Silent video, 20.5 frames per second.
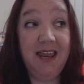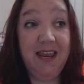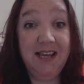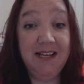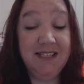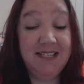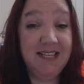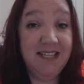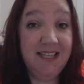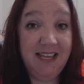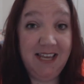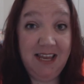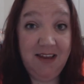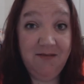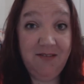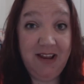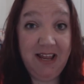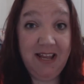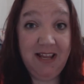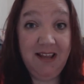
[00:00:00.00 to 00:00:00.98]
into the
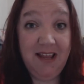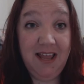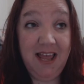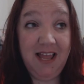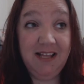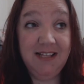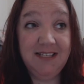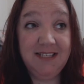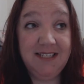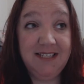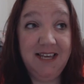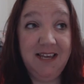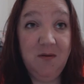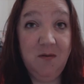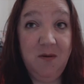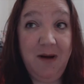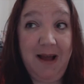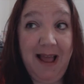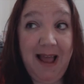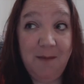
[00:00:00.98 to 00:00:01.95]
evening and see
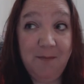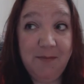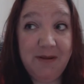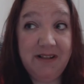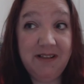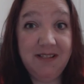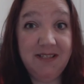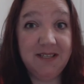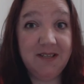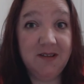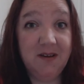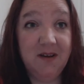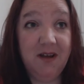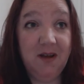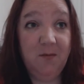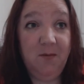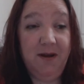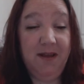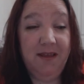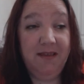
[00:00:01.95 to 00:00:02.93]
what happens
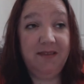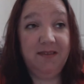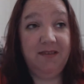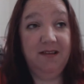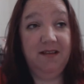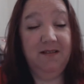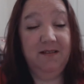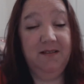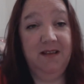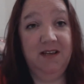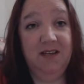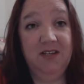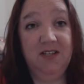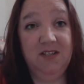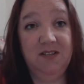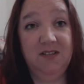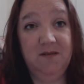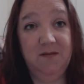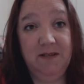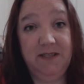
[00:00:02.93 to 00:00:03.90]
with the
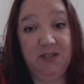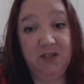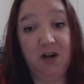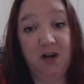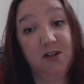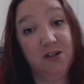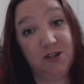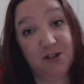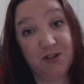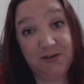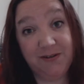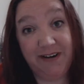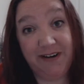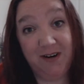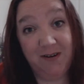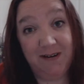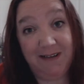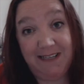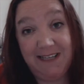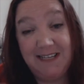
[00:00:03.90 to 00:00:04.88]
with Dollar
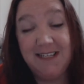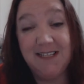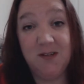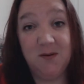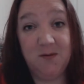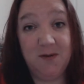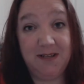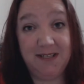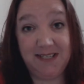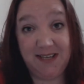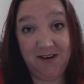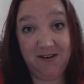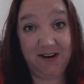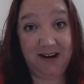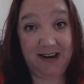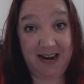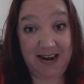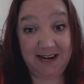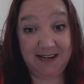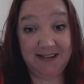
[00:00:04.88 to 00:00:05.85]
Tree, or at least the ones here
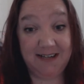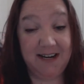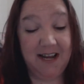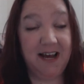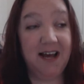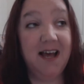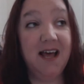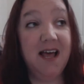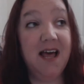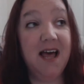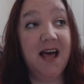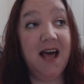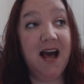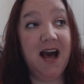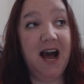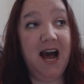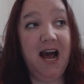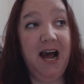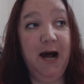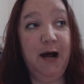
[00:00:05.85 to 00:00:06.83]
in Canada.
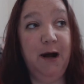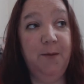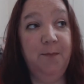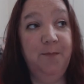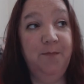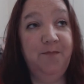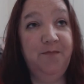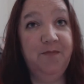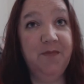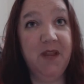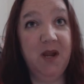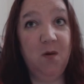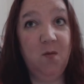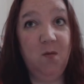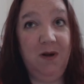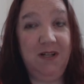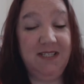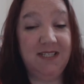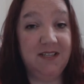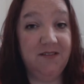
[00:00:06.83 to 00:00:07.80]
Um,
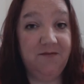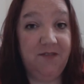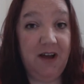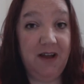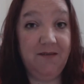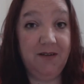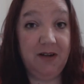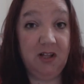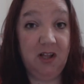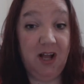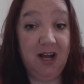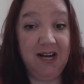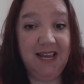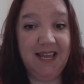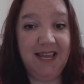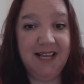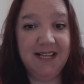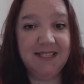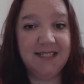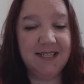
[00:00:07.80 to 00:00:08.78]
once the five o'clock
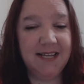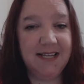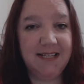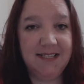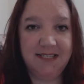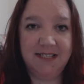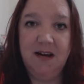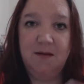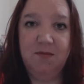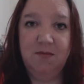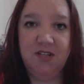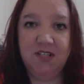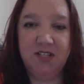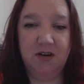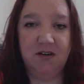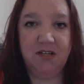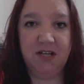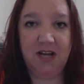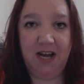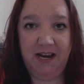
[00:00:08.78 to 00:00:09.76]
hits, it's time to
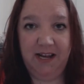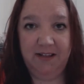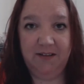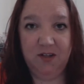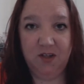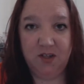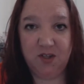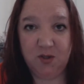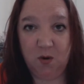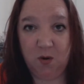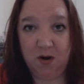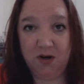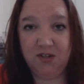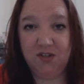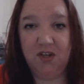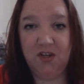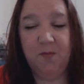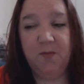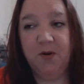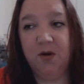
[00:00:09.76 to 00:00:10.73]
start tidying the store.
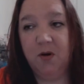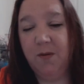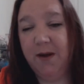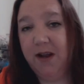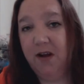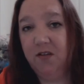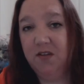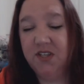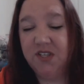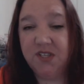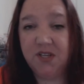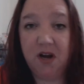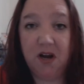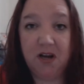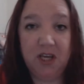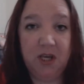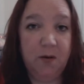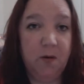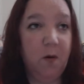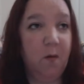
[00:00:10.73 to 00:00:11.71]
So you put away all the
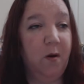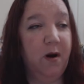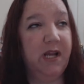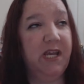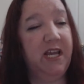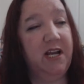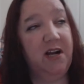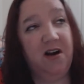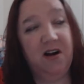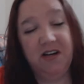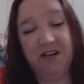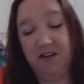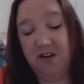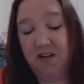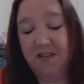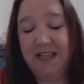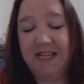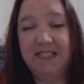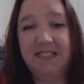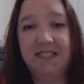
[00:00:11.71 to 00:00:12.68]
stock you were working on and
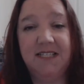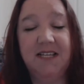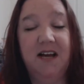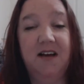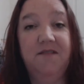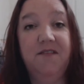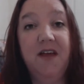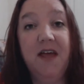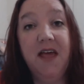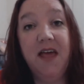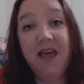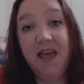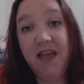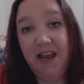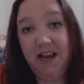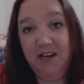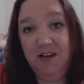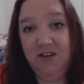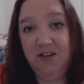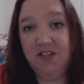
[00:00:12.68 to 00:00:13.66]
all that stuff,
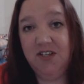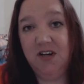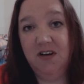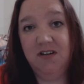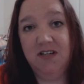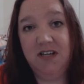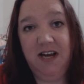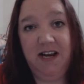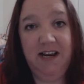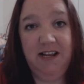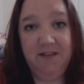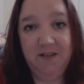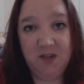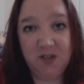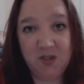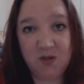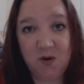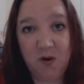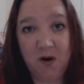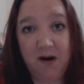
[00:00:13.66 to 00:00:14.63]
and you start tidying the
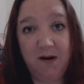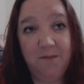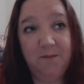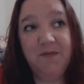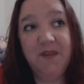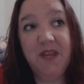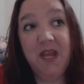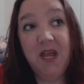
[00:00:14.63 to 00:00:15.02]
store.